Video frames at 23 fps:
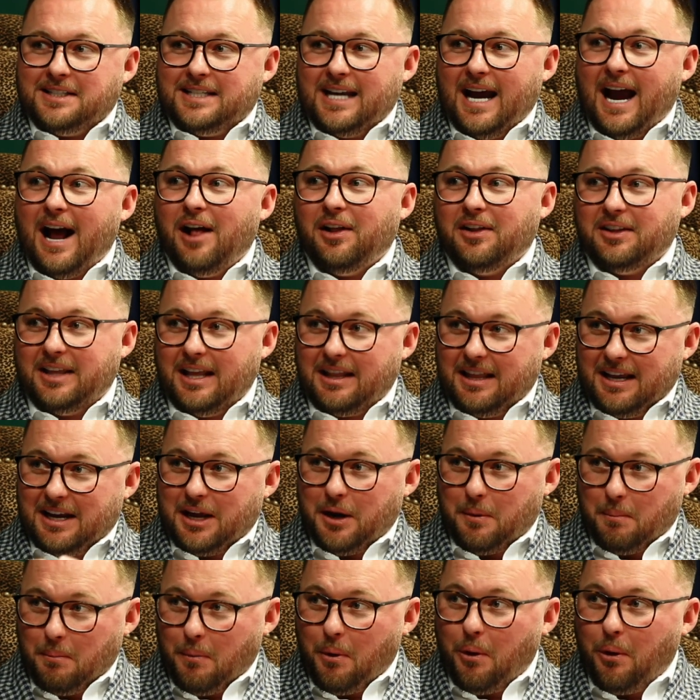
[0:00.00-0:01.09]
talent that they
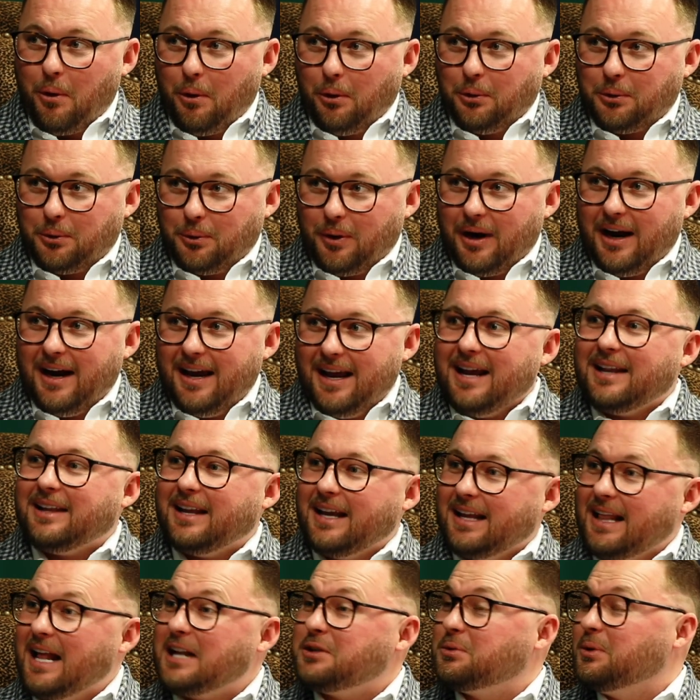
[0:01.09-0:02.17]
can mold, right? And
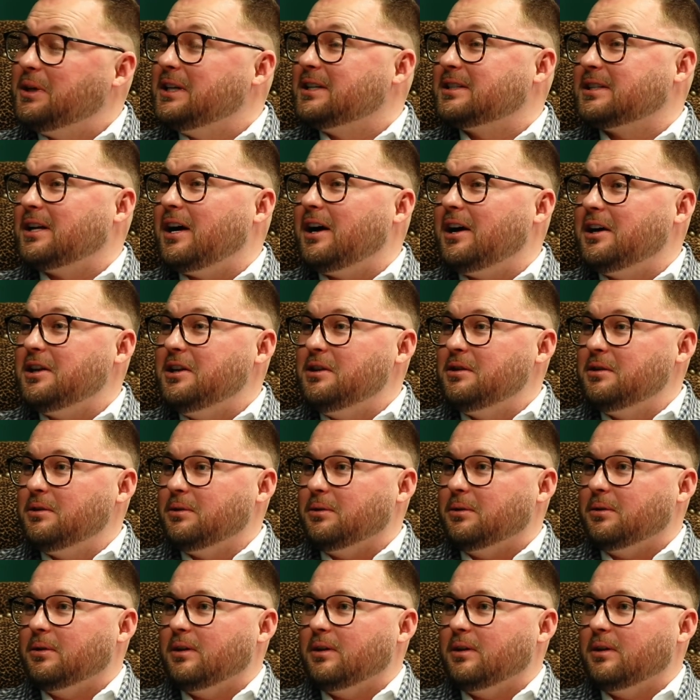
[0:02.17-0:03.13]
like that's what you saw in you.